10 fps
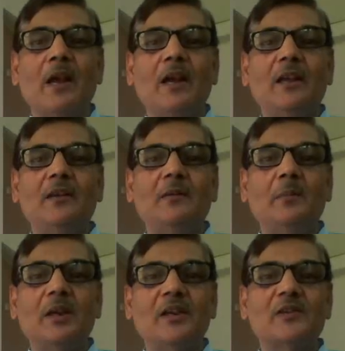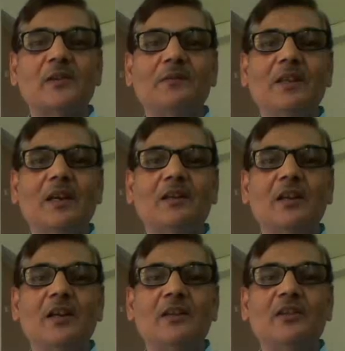and because of that,
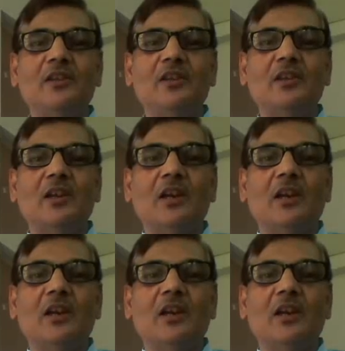the